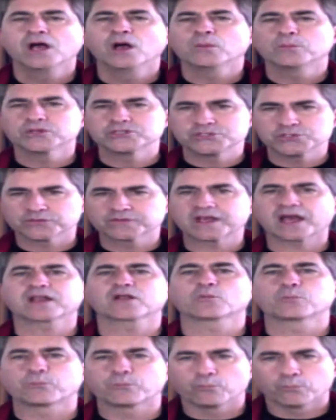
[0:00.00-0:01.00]
But you've got
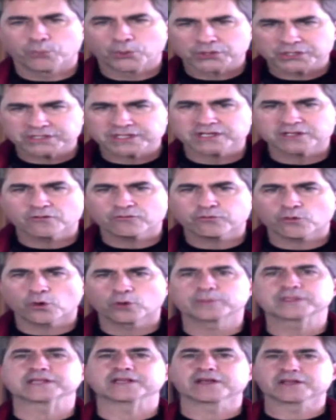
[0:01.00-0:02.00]
to put it in a
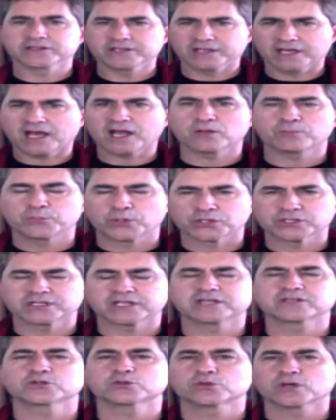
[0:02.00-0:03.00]
formula. You got to put it
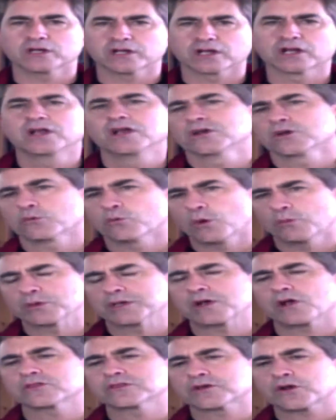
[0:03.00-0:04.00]
into what
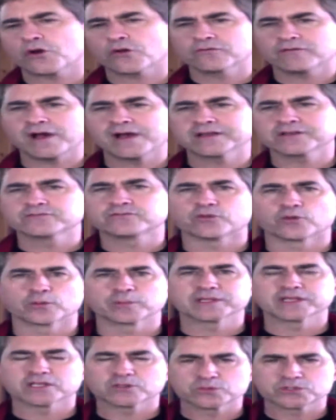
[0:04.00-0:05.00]
we call the Karvonen
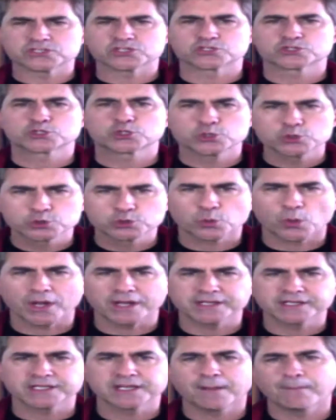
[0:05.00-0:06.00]
formula, which is
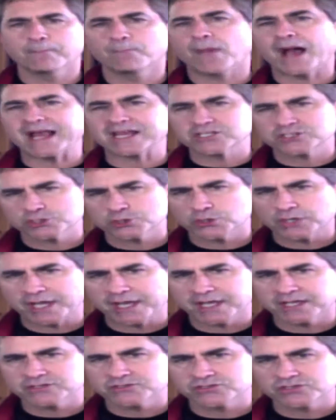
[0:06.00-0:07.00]
220 minus your
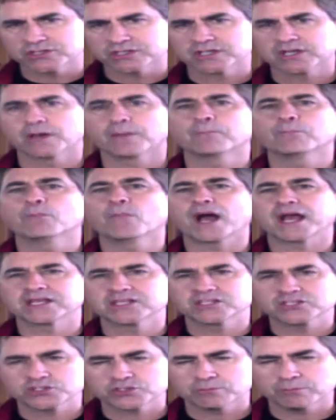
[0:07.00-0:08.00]
age,
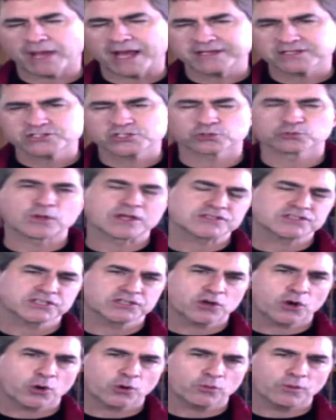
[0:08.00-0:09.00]
minus your
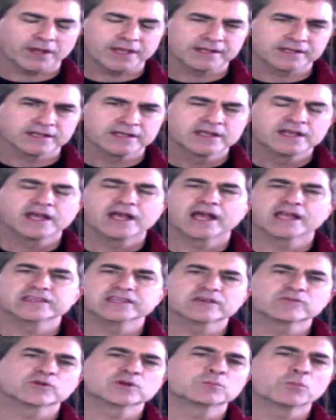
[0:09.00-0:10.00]
resting heart rate.
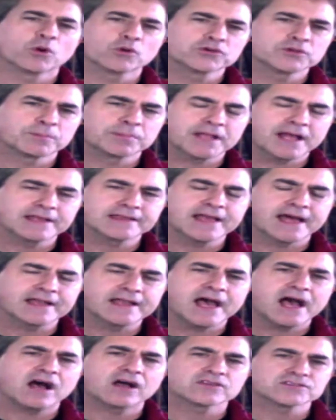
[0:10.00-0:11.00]
And then we multiply that
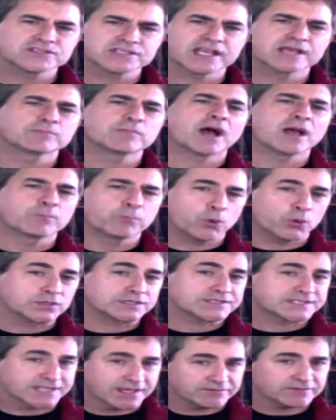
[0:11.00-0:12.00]
out, say by
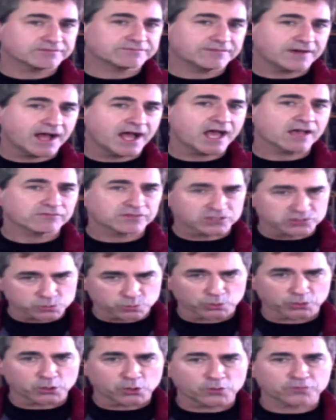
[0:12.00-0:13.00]
0.75, because
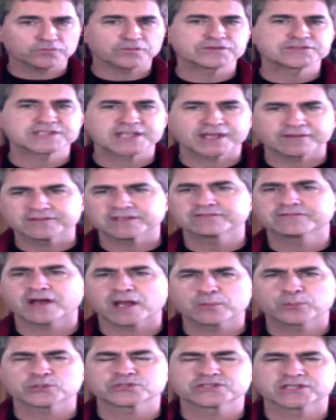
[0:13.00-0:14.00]
we're going for
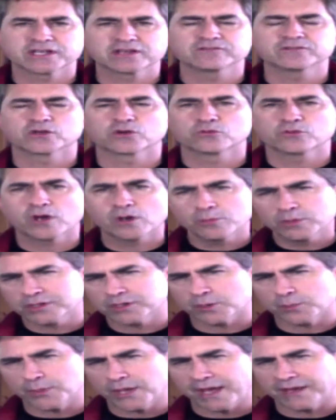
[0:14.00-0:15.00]
75% of your aerobic
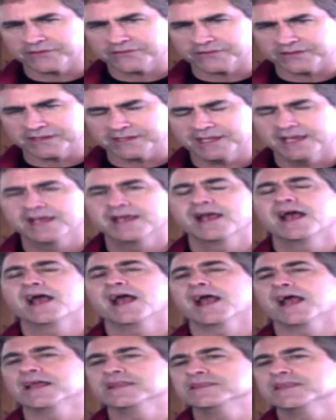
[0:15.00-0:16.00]
capacity.
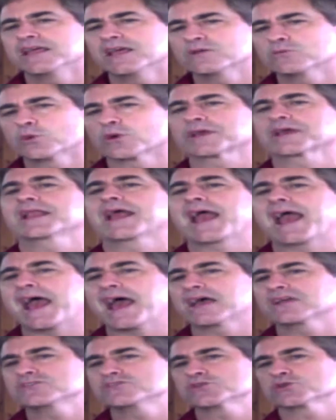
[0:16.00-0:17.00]
And then we're going to
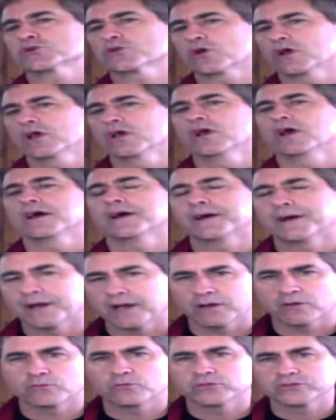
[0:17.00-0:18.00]
add your
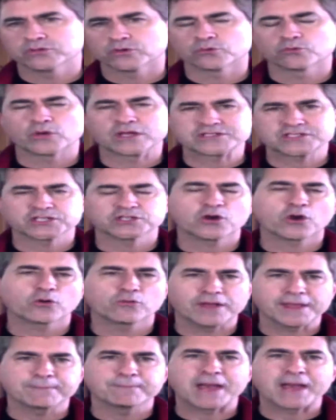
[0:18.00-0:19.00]
resting
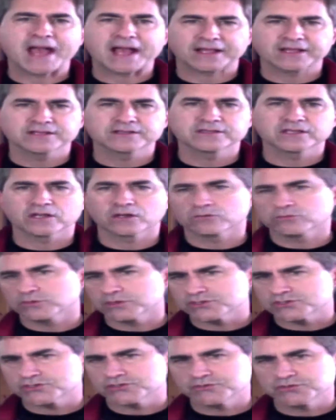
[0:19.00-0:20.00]
heart rate back in there,
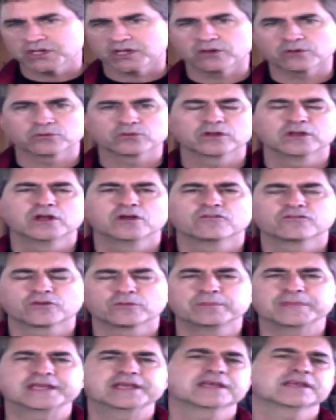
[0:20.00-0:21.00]
which, for
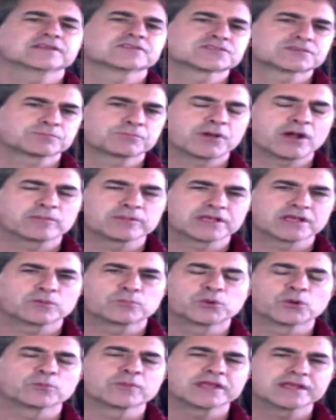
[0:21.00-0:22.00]
me, it's probably going
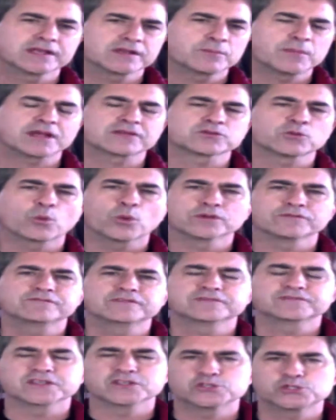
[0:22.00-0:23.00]
to put me in about the
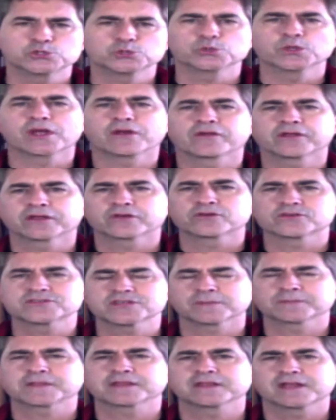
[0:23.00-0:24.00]
152 area or
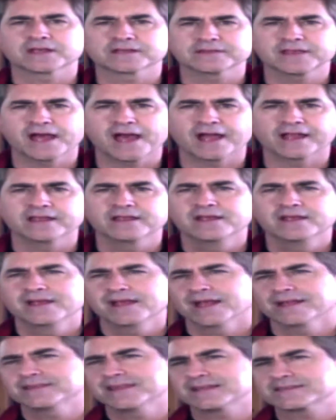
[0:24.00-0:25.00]
something like that.
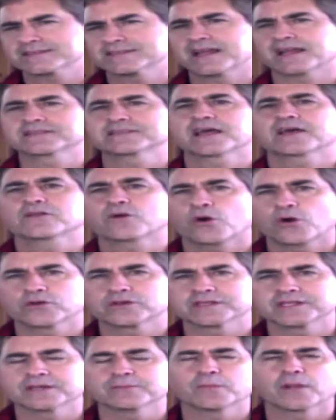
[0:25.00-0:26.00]
And that's not that hard
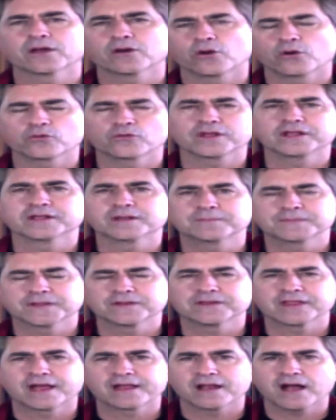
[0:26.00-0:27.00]
to get my heart rate up
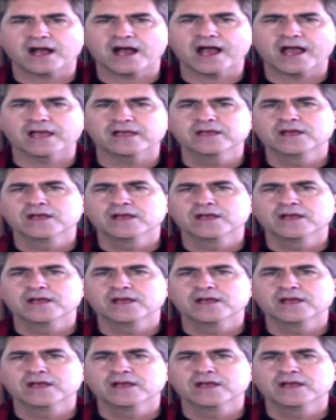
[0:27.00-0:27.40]
there that high.